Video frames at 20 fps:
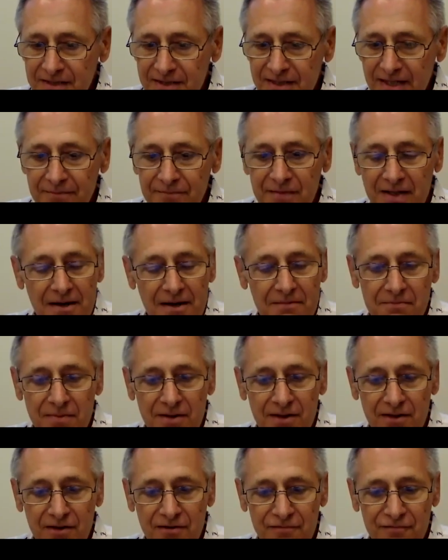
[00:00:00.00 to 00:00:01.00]
same
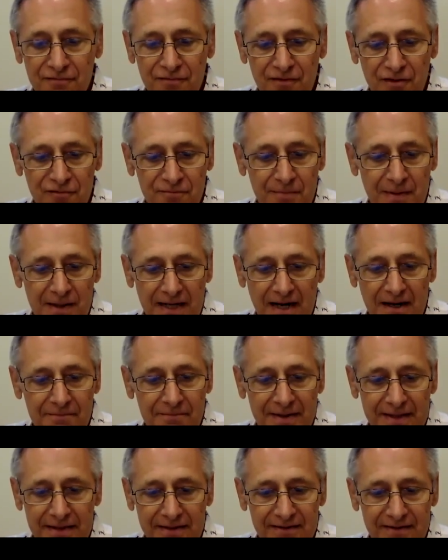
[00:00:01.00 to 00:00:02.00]
number of, of
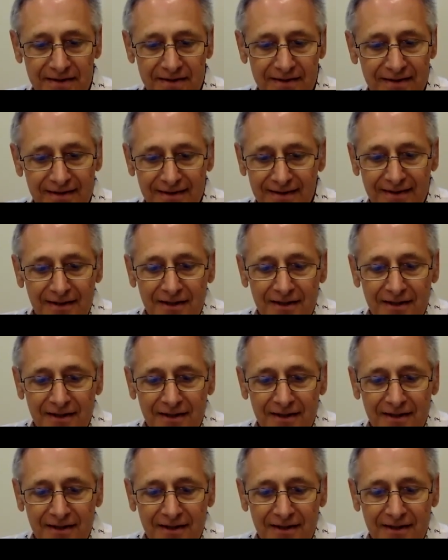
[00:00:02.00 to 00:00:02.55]
parameter.